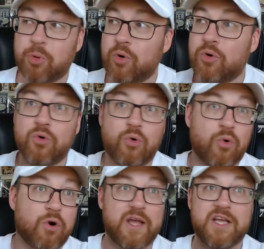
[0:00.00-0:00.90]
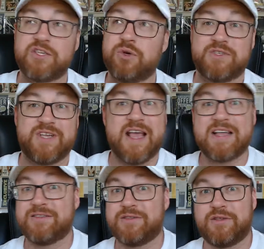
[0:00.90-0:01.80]
or I guess you can say as
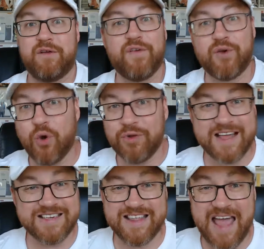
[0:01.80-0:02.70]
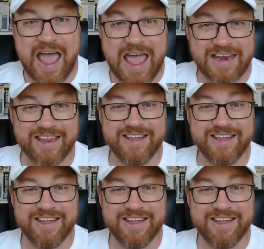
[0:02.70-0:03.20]
difficult as that.